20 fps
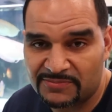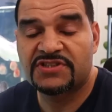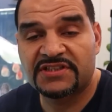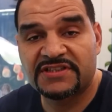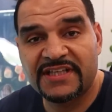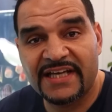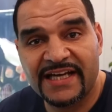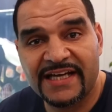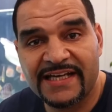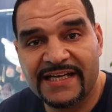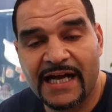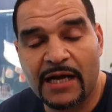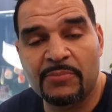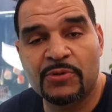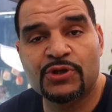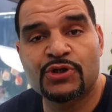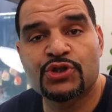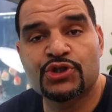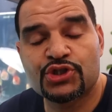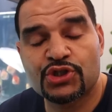Today, I'm
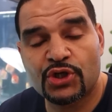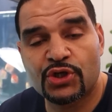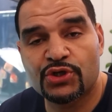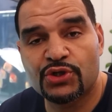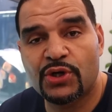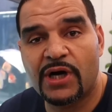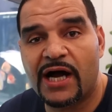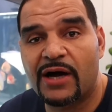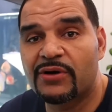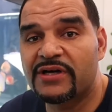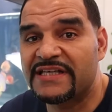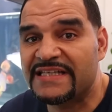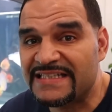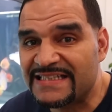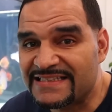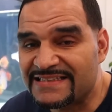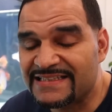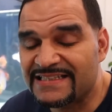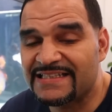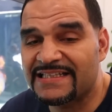gonna show you how
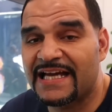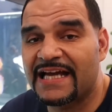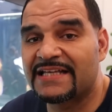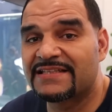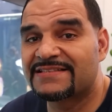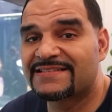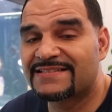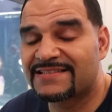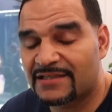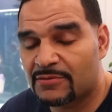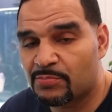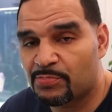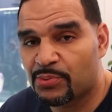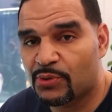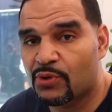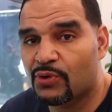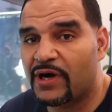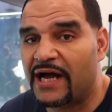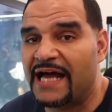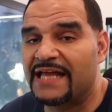easy and simple